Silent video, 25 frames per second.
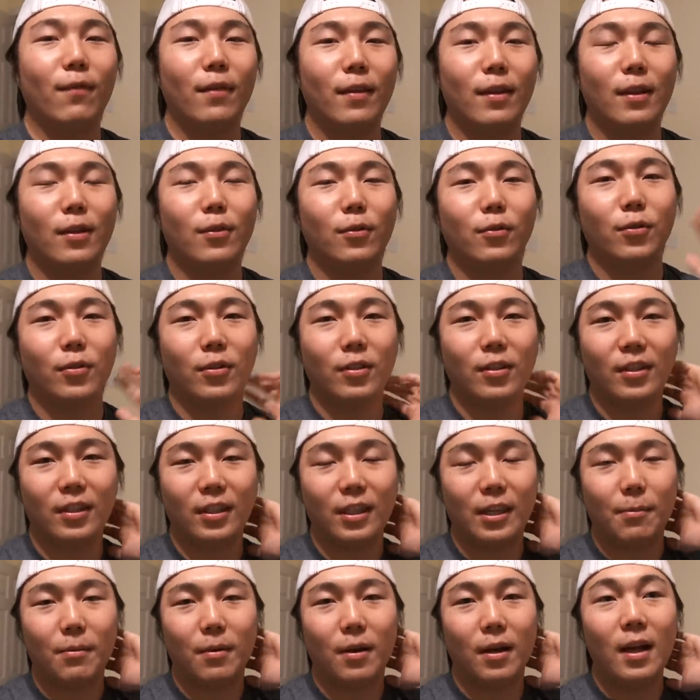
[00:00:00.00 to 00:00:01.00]
vehicles to
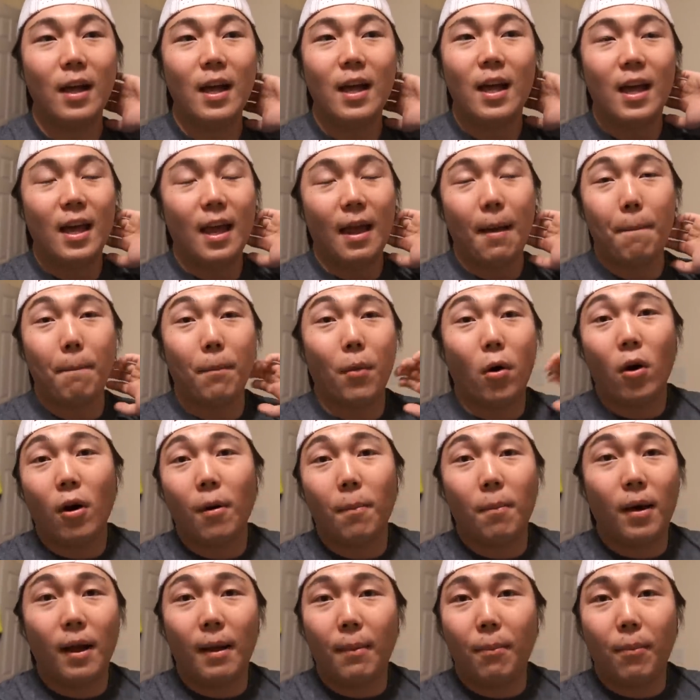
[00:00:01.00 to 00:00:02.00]
SEMA, and
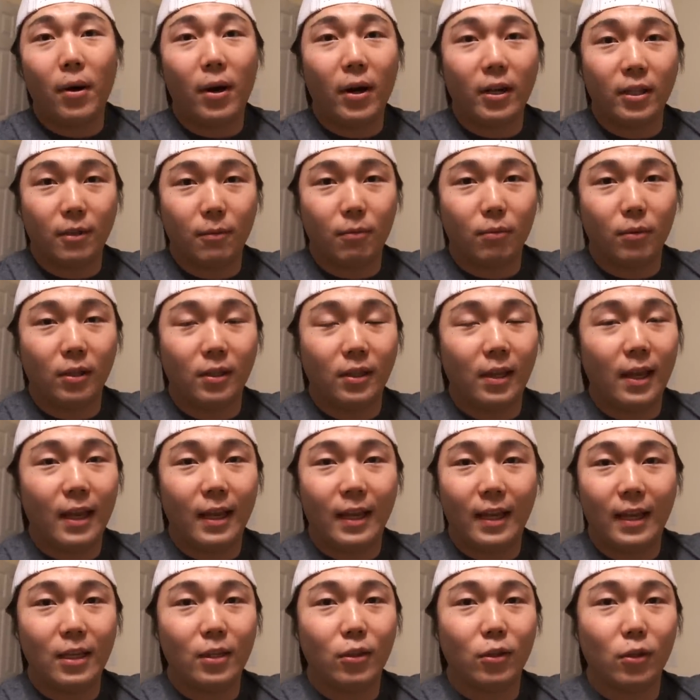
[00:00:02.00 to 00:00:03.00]
Mark might possibly
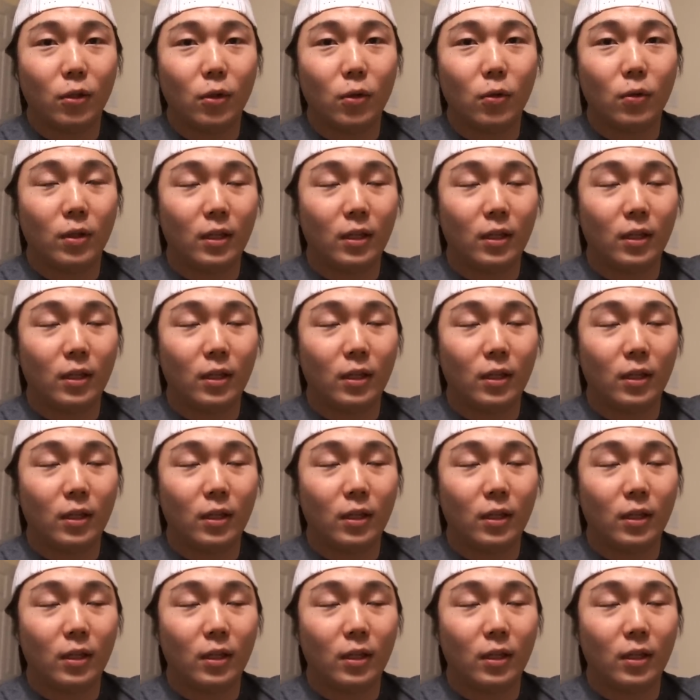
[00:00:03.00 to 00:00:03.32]
take his too.